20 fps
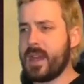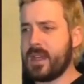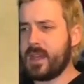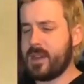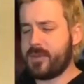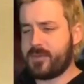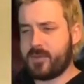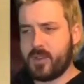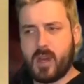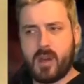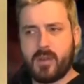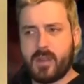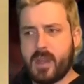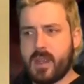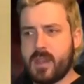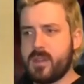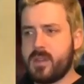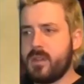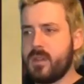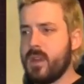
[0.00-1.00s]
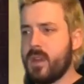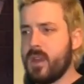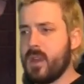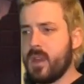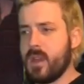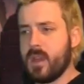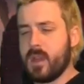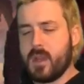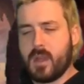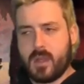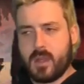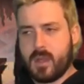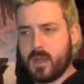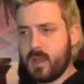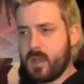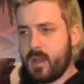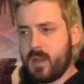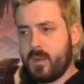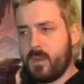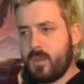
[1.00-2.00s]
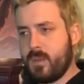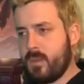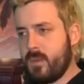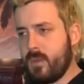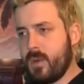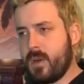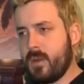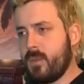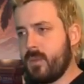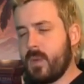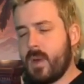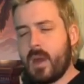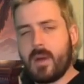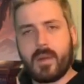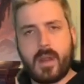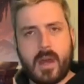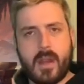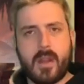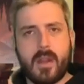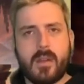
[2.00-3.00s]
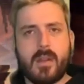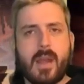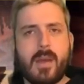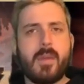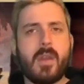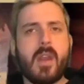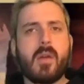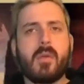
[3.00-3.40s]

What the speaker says: If not, then well done, and let me know what